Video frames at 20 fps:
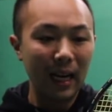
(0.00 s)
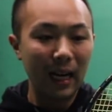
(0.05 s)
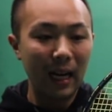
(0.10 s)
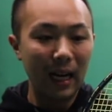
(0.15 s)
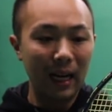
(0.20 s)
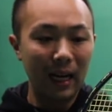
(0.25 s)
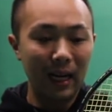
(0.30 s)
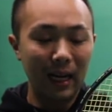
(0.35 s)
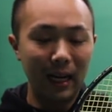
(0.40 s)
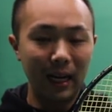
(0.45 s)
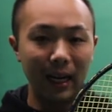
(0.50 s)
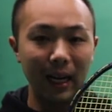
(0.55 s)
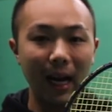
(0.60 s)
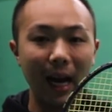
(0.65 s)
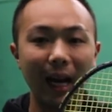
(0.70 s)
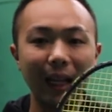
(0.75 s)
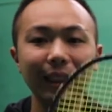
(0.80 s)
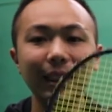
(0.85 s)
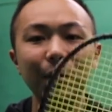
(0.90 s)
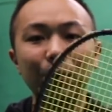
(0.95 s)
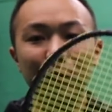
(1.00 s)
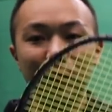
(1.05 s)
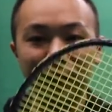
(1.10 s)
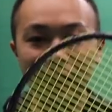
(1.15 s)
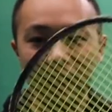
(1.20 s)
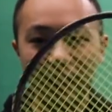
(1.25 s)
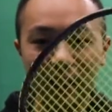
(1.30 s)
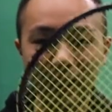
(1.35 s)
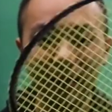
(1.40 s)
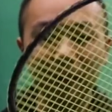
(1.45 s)
I had to
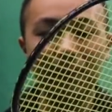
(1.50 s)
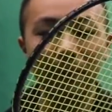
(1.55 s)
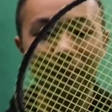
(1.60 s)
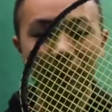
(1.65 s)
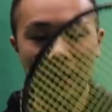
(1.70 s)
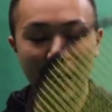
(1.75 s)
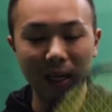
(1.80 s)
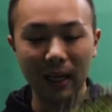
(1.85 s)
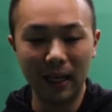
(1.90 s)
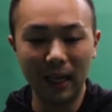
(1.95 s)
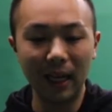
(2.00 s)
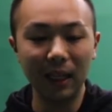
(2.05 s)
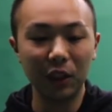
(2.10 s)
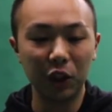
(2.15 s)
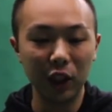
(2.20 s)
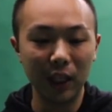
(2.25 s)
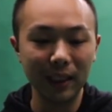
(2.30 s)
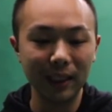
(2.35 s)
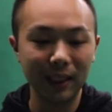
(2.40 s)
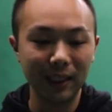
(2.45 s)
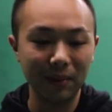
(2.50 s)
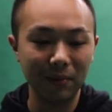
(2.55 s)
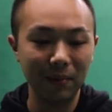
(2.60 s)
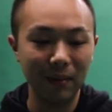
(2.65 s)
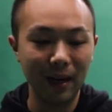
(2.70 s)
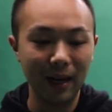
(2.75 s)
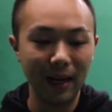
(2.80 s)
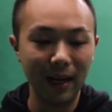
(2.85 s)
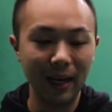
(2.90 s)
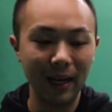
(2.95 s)
really adjust
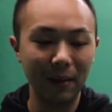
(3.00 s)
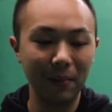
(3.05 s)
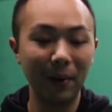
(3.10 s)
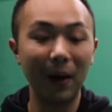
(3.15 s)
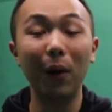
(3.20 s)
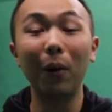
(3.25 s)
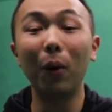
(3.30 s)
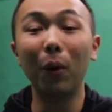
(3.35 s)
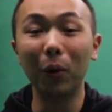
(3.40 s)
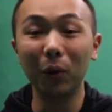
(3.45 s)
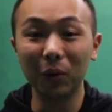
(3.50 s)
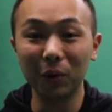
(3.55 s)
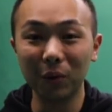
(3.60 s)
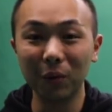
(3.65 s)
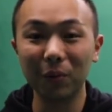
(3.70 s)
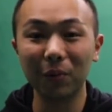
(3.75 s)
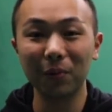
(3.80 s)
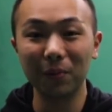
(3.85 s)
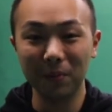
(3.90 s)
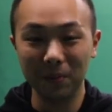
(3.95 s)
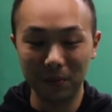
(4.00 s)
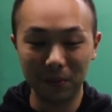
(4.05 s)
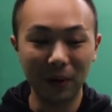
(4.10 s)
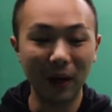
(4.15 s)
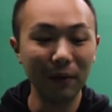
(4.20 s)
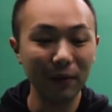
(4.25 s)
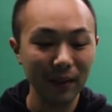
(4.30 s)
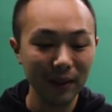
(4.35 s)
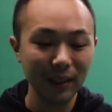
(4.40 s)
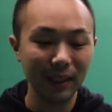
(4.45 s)
my own
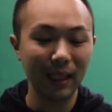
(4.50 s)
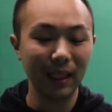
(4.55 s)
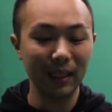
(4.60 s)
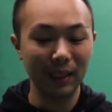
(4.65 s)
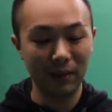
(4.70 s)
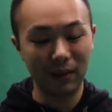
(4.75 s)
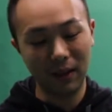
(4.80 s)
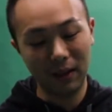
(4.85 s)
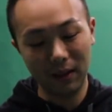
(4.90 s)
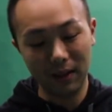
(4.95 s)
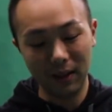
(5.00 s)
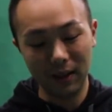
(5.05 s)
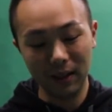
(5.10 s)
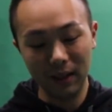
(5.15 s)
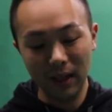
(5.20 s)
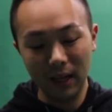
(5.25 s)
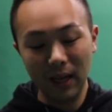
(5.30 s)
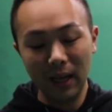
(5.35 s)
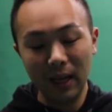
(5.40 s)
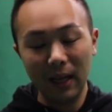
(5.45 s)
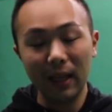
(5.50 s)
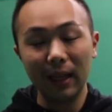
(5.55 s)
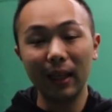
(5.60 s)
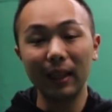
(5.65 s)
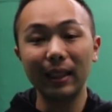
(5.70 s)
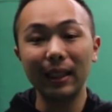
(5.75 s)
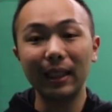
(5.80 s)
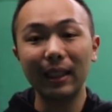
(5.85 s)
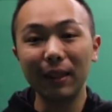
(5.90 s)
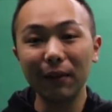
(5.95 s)
preference because the
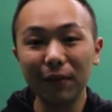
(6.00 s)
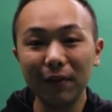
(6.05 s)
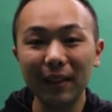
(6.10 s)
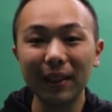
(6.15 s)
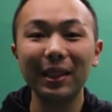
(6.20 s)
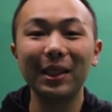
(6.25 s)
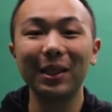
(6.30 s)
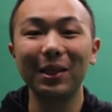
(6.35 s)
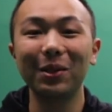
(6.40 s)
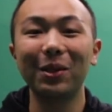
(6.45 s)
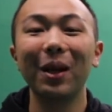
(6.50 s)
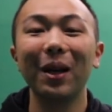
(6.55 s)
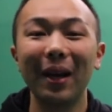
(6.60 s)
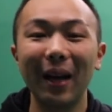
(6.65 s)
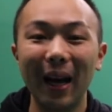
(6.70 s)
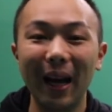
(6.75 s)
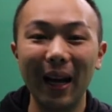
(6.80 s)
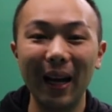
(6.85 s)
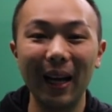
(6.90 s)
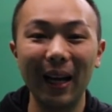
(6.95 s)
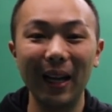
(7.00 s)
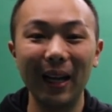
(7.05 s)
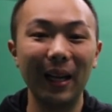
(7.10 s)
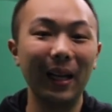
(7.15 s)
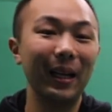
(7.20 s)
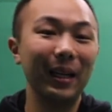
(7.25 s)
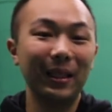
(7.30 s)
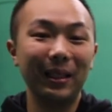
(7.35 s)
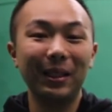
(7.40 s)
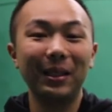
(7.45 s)
stiffness
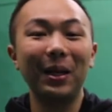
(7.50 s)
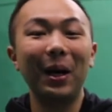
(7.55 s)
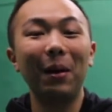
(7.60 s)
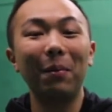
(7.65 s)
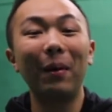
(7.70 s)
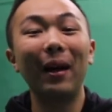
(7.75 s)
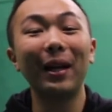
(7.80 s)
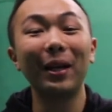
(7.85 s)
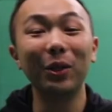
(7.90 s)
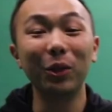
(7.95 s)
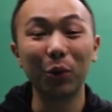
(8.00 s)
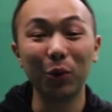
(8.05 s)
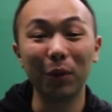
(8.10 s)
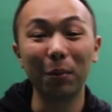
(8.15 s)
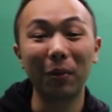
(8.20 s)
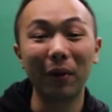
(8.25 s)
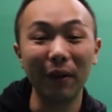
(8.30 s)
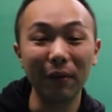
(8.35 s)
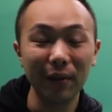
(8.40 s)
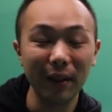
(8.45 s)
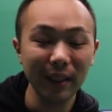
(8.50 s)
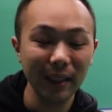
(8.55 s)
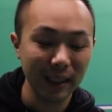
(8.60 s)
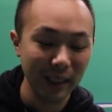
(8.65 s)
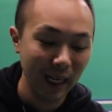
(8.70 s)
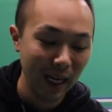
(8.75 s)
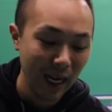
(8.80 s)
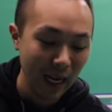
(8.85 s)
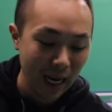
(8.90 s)
it's not my usual preference.